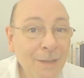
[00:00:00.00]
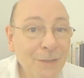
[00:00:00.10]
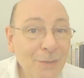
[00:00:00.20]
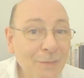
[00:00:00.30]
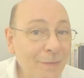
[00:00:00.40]

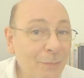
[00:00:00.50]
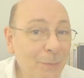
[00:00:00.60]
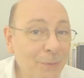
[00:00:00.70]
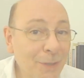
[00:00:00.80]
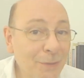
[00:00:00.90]
So if
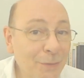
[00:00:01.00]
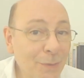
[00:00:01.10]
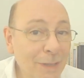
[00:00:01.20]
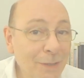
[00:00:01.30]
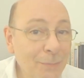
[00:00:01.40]
everybody's going to a
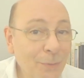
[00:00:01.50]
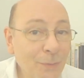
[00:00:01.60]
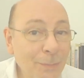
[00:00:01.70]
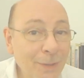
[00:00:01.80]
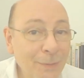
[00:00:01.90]
club or
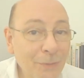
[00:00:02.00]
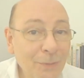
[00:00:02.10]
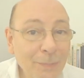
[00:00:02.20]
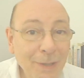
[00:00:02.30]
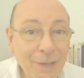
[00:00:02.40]
a pub or
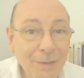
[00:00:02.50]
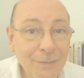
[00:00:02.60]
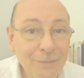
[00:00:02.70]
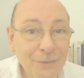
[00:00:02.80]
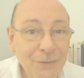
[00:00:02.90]
a bar
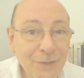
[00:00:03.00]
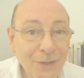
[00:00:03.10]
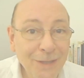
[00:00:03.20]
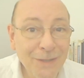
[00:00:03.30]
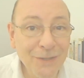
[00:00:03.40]
to
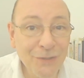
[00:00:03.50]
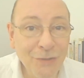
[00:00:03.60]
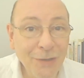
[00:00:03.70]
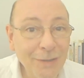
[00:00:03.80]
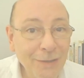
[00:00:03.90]
start getting
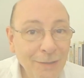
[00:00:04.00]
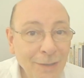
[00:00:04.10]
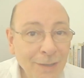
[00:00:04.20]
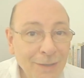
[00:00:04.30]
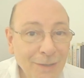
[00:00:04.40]
drunk,
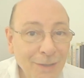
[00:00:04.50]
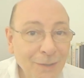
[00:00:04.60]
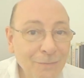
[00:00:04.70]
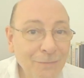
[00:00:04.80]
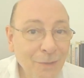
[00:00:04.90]
I
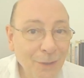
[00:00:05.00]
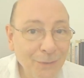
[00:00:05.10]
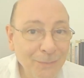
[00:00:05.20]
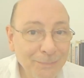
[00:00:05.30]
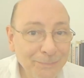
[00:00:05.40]
don't
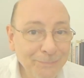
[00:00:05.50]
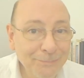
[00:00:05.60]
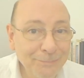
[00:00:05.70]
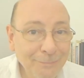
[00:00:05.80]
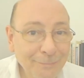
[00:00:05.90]
follow.
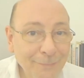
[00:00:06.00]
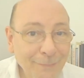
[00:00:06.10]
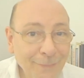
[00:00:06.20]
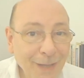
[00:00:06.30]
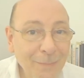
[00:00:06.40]

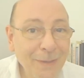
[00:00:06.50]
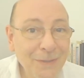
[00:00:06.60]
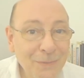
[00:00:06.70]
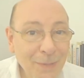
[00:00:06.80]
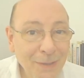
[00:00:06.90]
I might
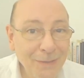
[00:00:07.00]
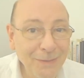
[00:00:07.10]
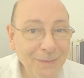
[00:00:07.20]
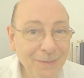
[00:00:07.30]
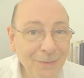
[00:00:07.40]

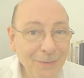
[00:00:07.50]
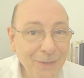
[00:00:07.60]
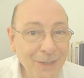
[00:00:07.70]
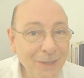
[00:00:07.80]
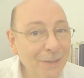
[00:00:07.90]
smile and
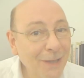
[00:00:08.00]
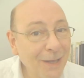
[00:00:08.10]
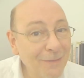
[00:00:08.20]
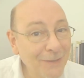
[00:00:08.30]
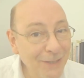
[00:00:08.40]
think,
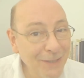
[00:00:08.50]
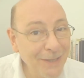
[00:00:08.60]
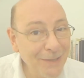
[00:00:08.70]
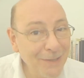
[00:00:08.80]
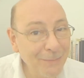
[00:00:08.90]
I did
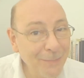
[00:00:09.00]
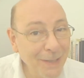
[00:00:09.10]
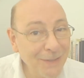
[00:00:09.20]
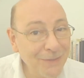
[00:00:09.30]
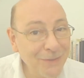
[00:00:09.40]
that in the
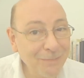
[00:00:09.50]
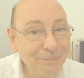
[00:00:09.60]
past,